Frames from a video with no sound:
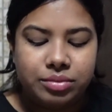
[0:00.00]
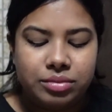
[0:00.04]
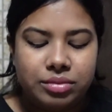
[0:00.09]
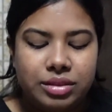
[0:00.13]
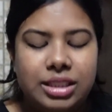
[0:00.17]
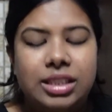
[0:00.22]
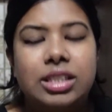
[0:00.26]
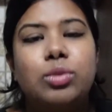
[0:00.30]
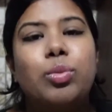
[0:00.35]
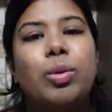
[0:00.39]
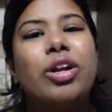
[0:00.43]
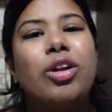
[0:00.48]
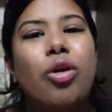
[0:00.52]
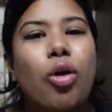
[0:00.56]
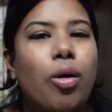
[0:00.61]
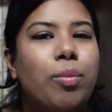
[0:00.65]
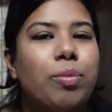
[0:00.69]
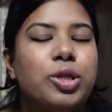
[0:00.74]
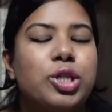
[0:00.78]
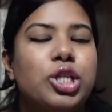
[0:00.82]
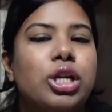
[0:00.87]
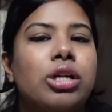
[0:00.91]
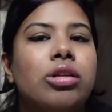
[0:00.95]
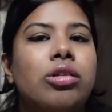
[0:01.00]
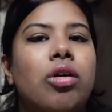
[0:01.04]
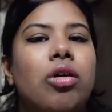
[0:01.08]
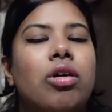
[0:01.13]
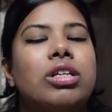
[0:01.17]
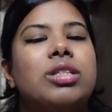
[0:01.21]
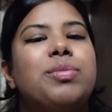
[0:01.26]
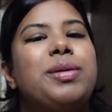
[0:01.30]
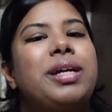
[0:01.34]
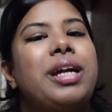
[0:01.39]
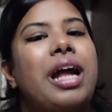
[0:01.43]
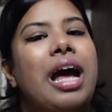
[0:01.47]
this is one optional
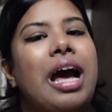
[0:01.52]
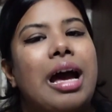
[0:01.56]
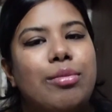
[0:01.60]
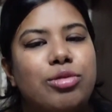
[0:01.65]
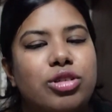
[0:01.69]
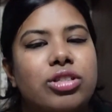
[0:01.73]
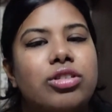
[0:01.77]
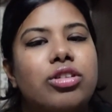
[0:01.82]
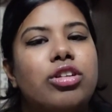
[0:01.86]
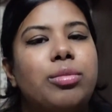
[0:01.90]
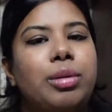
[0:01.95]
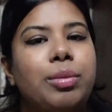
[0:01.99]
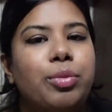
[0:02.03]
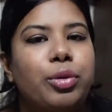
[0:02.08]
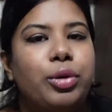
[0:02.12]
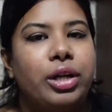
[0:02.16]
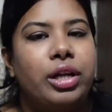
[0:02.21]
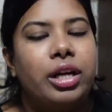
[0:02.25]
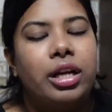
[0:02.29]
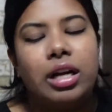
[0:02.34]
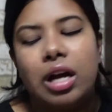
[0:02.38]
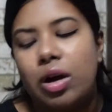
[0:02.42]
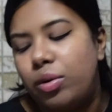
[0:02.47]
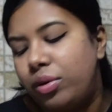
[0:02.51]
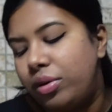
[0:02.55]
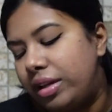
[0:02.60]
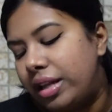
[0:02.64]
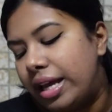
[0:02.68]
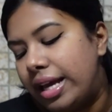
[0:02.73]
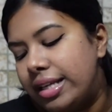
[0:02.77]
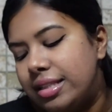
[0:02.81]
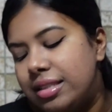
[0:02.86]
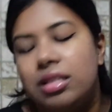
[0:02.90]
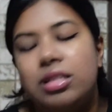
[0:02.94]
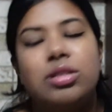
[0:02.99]
cost, but I'm just going to be putting it out
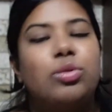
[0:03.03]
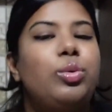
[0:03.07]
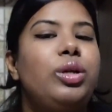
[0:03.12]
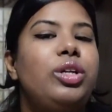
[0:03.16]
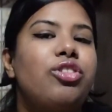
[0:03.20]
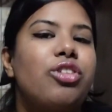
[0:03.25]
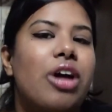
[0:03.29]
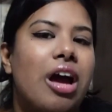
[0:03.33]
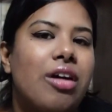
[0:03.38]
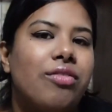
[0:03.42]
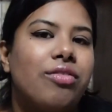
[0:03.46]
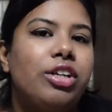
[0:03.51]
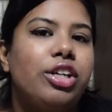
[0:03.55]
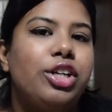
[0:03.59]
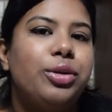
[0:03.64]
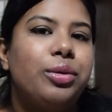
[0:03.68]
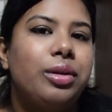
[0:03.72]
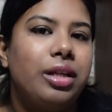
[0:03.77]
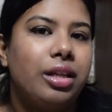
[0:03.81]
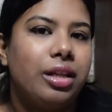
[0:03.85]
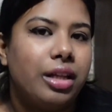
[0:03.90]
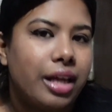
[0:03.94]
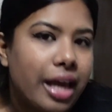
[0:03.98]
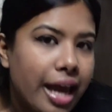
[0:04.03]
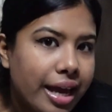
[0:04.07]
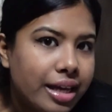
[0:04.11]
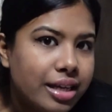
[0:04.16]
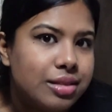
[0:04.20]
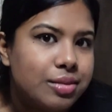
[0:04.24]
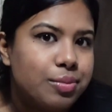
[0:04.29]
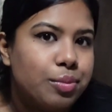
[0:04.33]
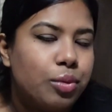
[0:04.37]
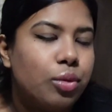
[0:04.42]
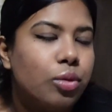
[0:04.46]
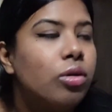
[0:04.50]
there since we traveled during the
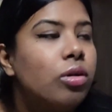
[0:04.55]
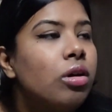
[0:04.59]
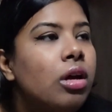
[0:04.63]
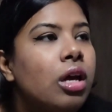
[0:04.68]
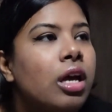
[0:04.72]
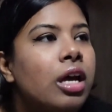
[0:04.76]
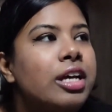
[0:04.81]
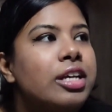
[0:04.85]
expo.